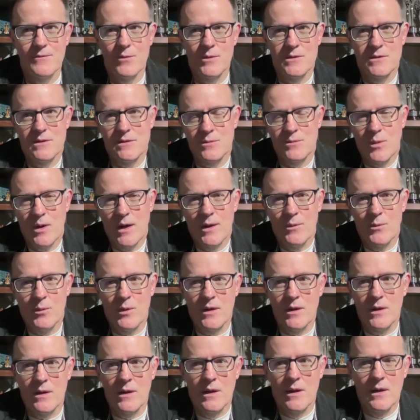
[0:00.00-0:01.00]
which is why
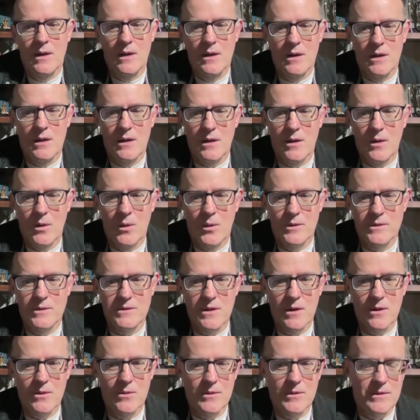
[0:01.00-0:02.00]
we always
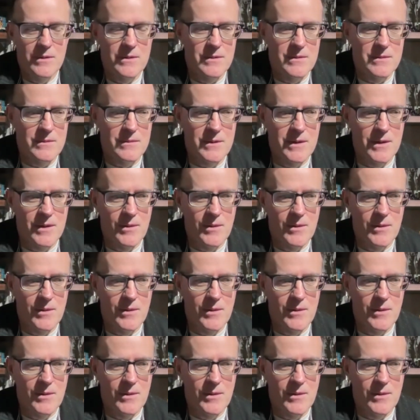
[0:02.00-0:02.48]
go to,